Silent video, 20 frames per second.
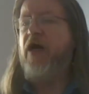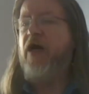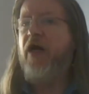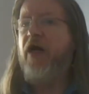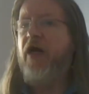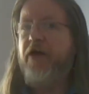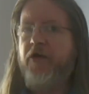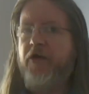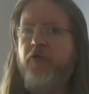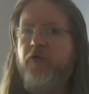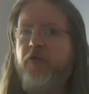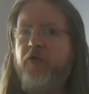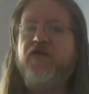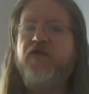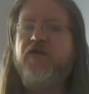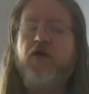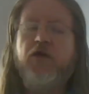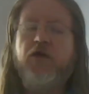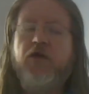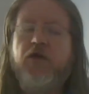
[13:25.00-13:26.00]
I know
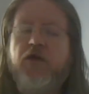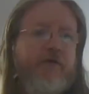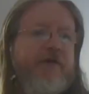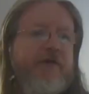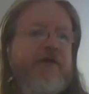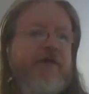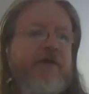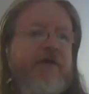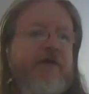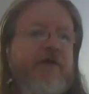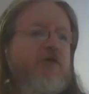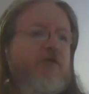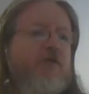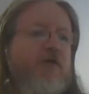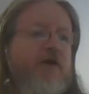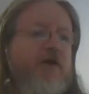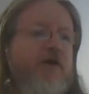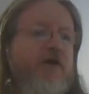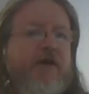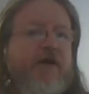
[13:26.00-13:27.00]
it's not very easy to
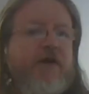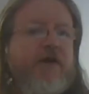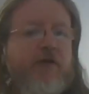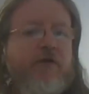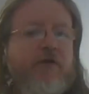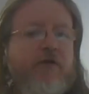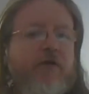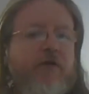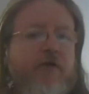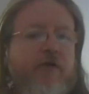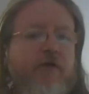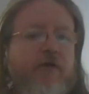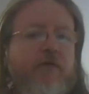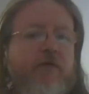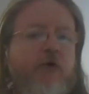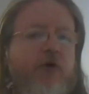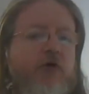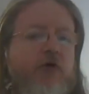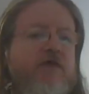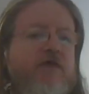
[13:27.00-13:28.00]
read, I know they're not the
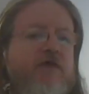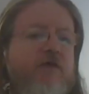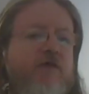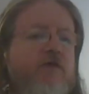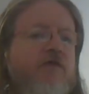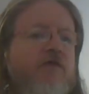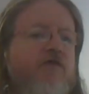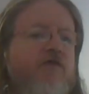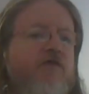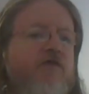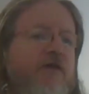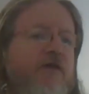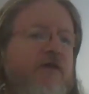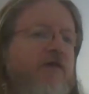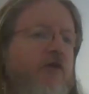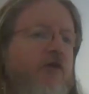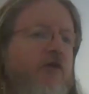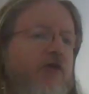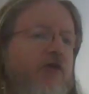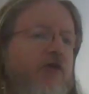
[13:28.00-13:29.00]
most user-friendly
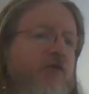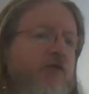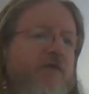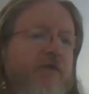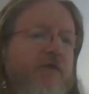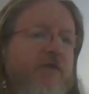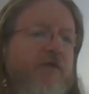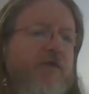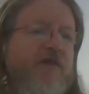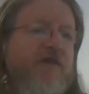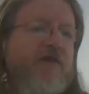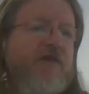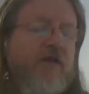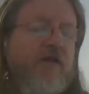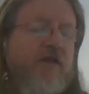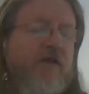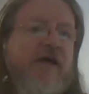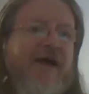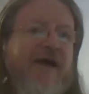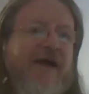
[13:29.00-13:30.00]
documents, but still
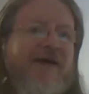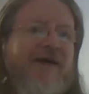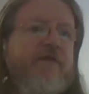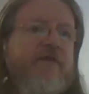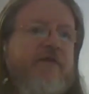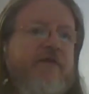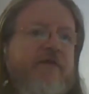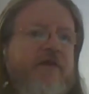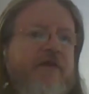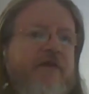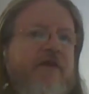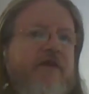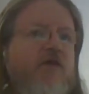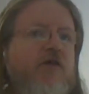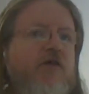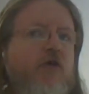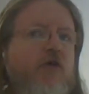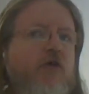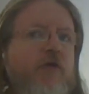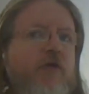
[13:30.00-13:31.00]
I think that it's
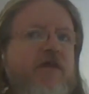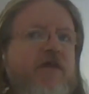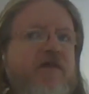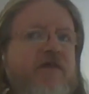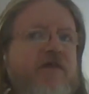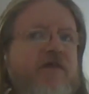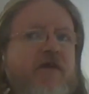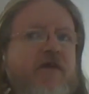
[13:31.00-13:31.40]
always,